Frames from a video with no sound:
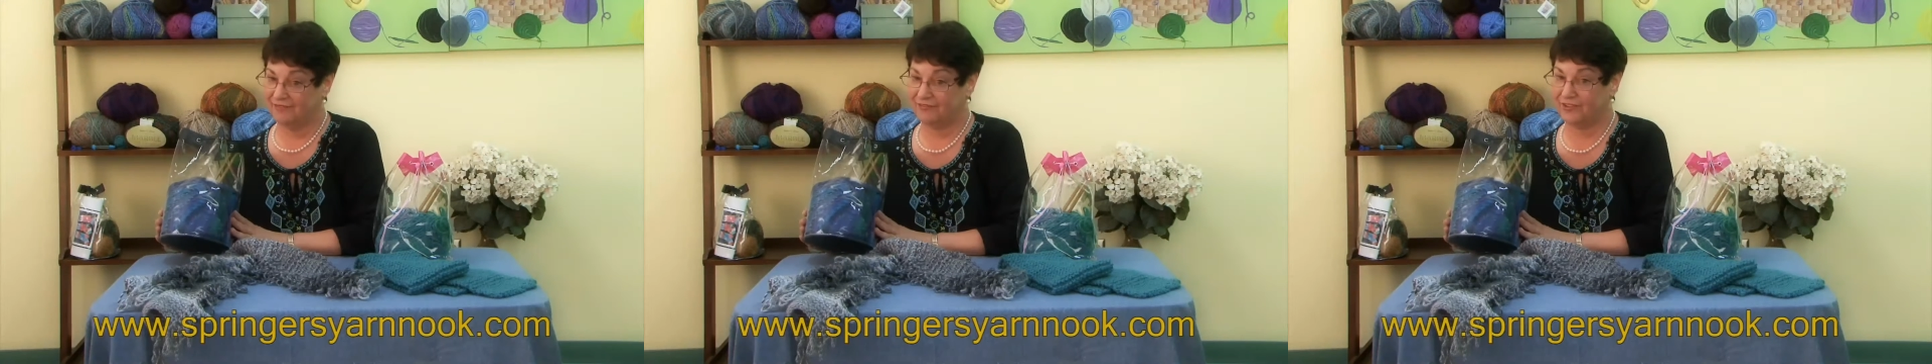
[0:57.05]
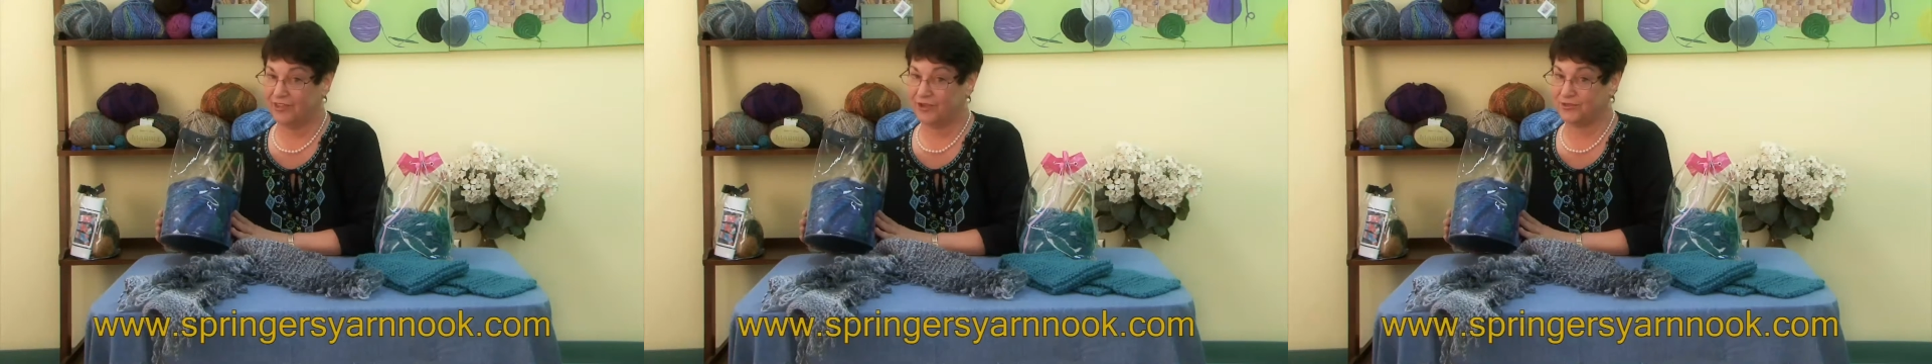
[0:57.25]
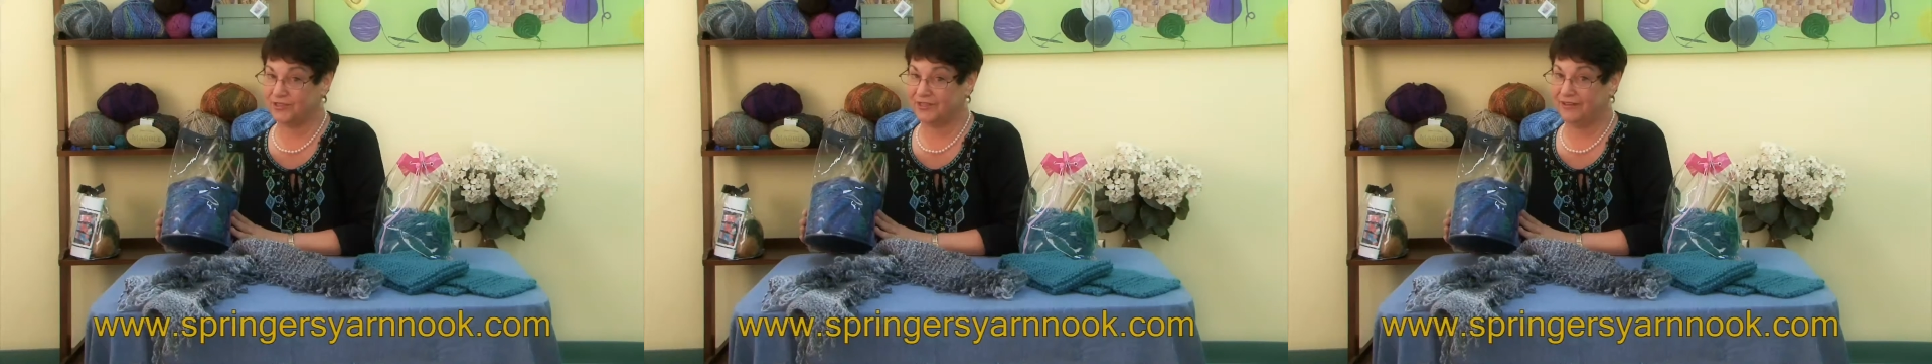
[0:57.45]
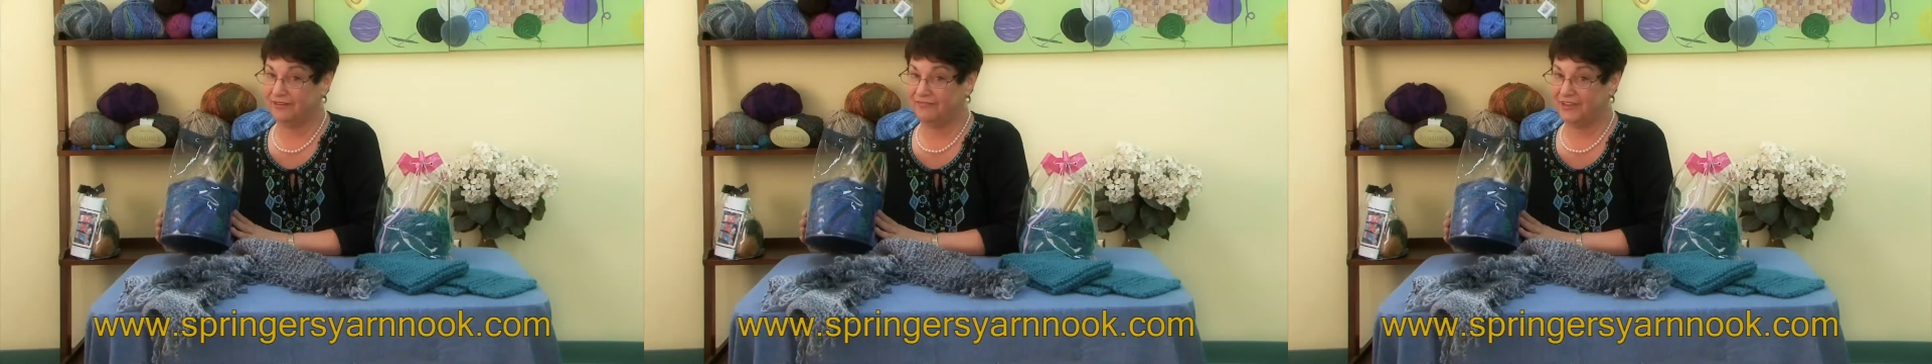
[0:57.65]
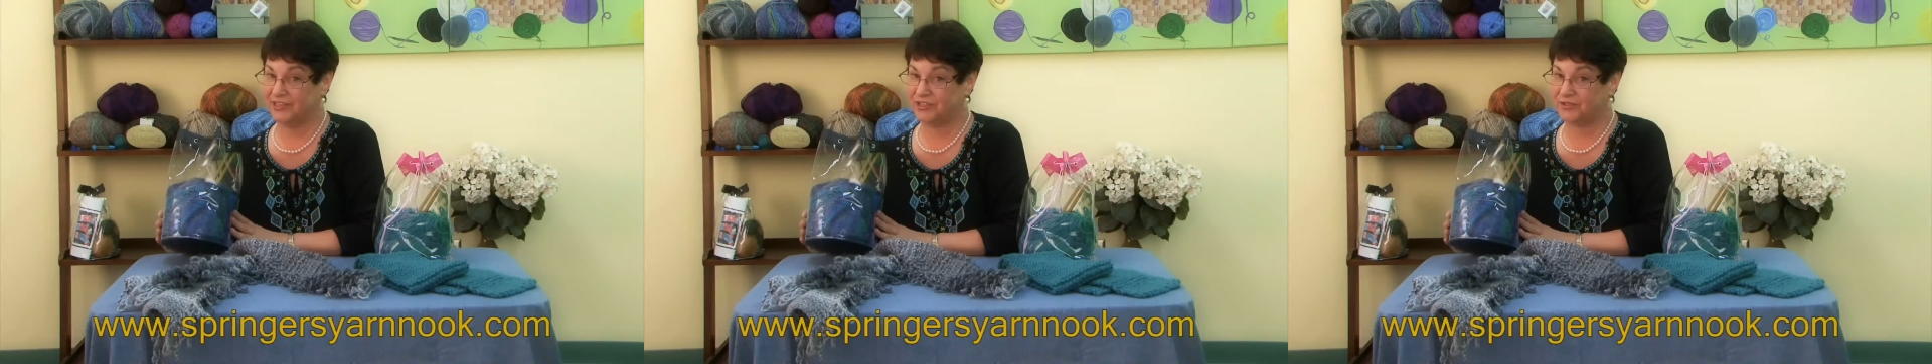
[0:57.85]
for those that are
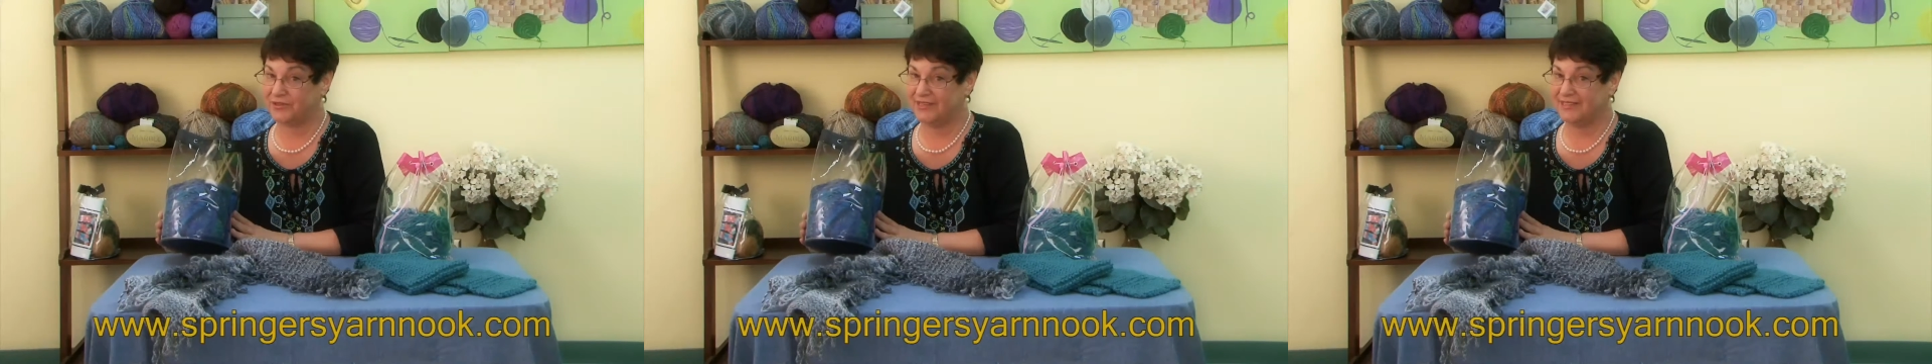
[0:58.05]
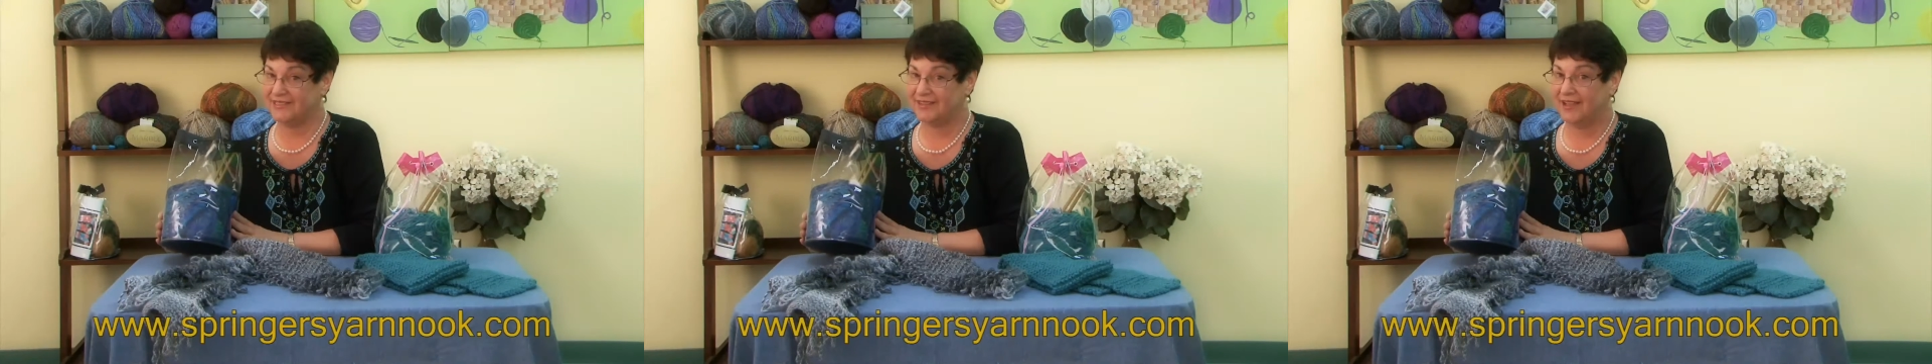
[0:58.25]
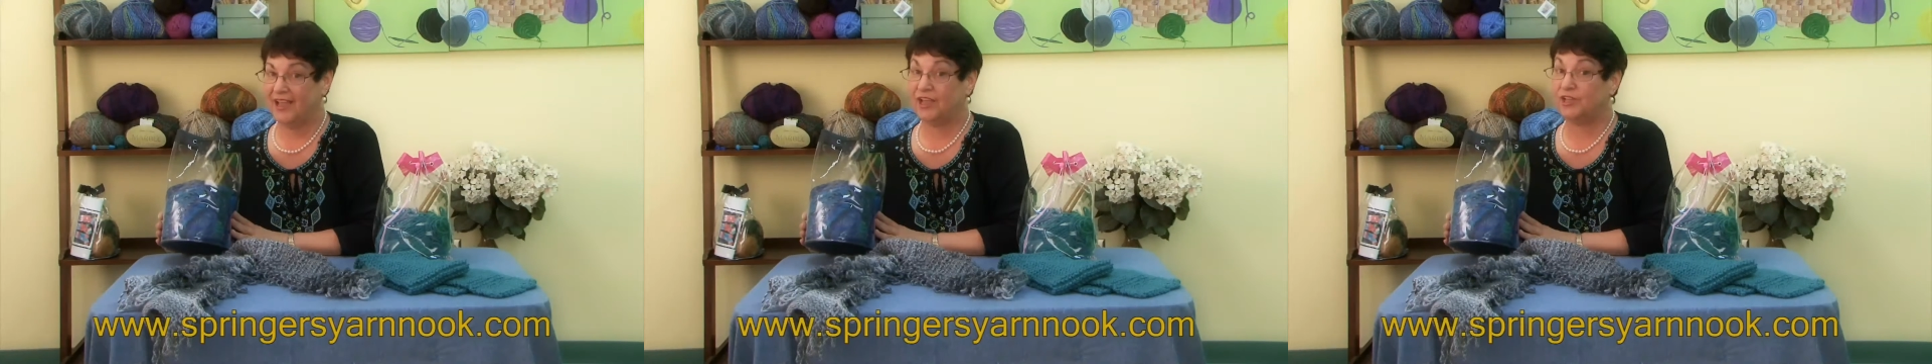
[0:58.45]
adventurous,